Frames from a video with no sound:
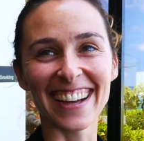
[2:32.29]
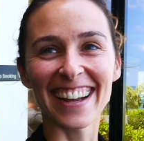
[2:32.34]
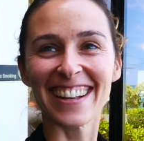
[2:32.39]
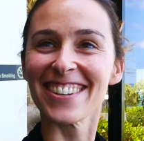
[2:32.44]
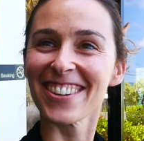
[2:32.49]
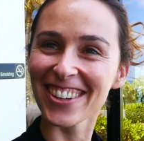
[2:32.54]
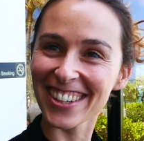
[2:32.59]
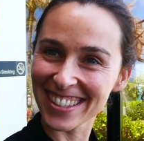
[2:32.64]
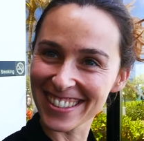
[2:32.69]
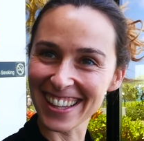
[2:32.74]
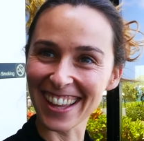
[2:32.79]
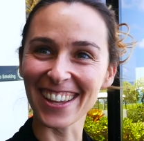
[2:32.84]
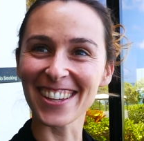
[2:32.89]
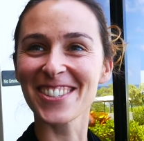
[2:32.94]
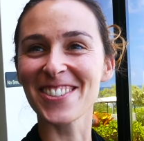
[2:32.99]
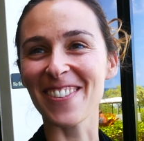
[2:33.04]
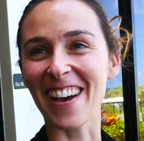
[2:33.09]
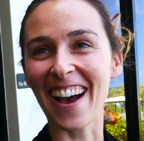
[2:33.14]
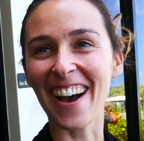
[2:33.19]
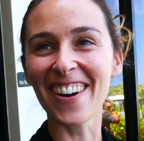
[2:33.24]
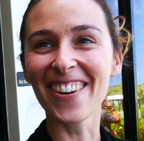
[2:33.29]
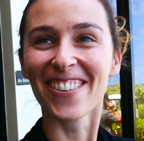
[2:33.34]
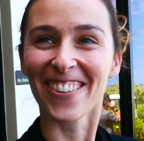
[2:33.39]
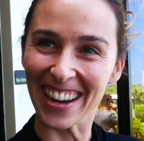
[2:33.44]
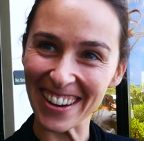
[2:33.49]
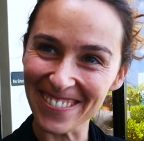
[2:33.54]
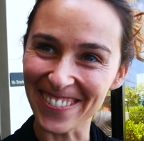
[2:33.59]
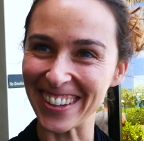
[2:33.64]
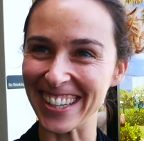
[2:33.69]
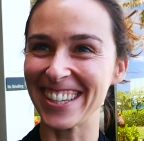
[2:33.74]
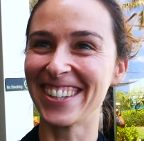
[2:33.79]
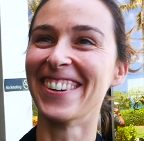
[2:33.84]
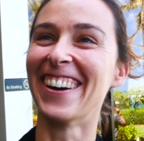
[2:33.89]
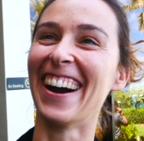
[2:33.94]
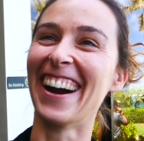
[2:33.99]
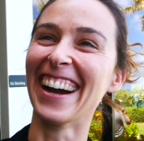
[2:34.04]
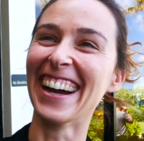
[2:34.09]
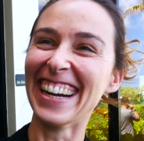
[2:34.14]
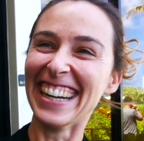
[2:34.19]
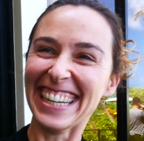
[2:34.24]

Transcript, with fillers: And you're gonna tell us about how grateful you are.